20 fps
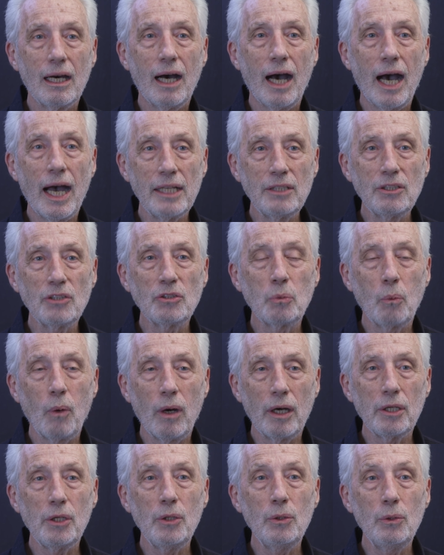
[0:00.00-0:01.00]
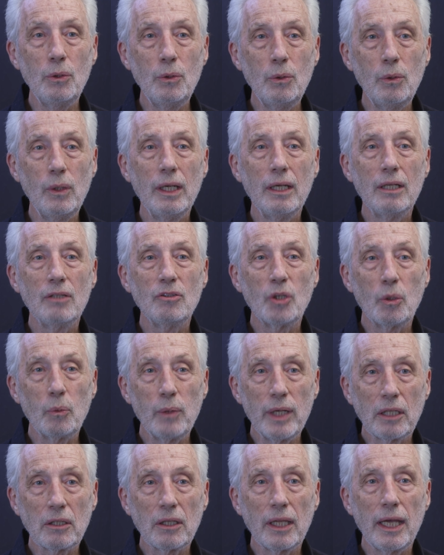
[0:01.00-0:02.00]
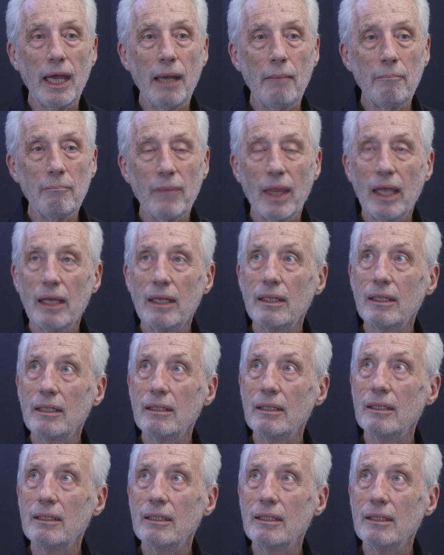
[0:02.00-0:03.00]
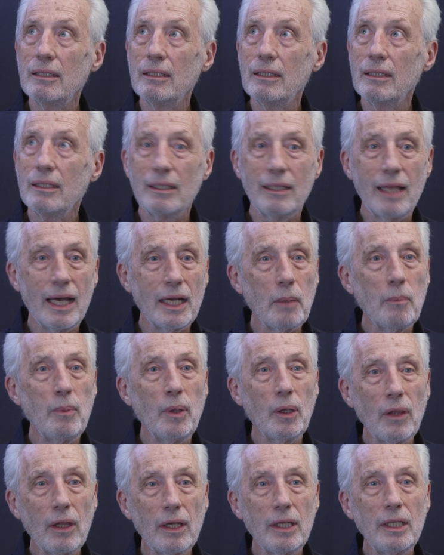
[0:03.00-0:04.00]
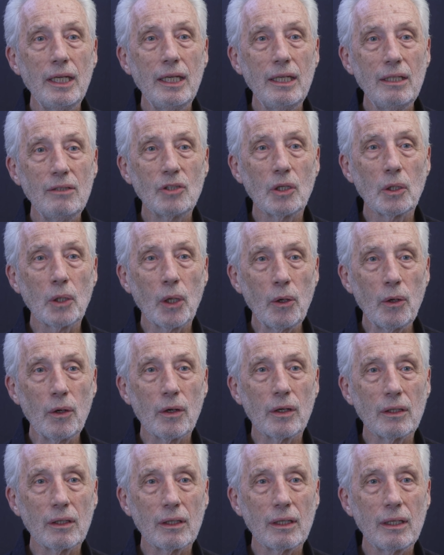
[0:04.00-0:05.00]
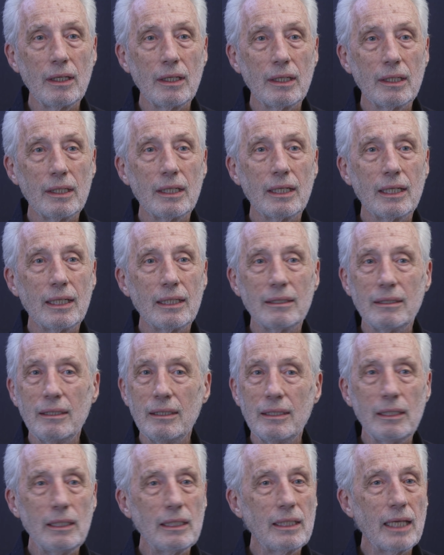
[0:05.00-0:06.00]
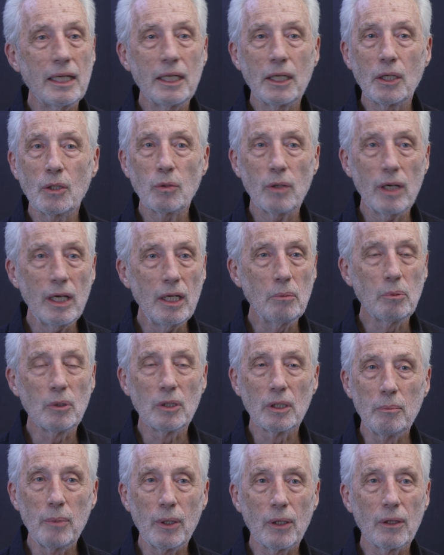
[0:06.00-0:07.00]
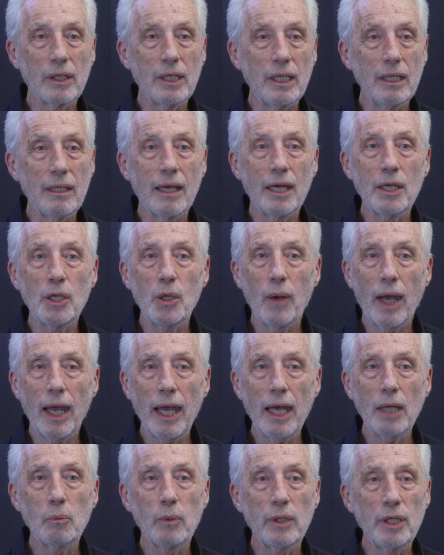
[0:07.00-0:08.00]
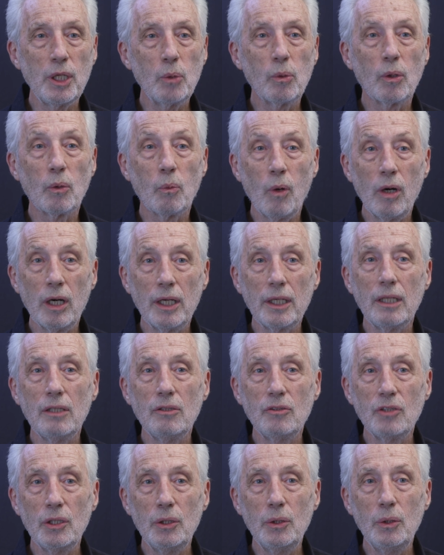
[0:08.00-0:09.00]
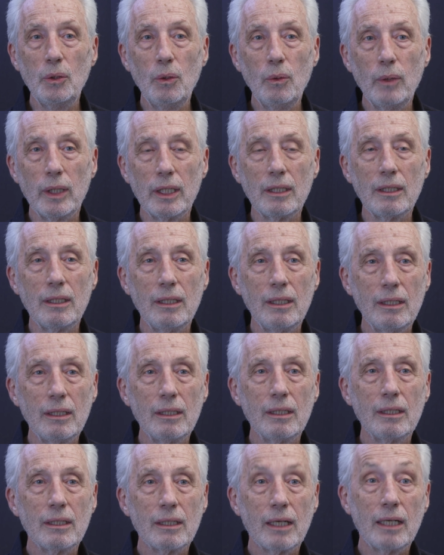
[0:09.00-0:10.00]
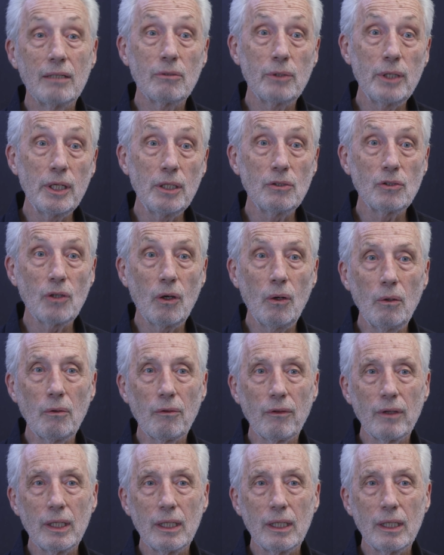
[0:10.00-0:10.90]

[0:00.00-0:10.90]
I just want you to reclaim that ability to learn, that incredible ability that you had when you were 1 and 2 and 3 years old,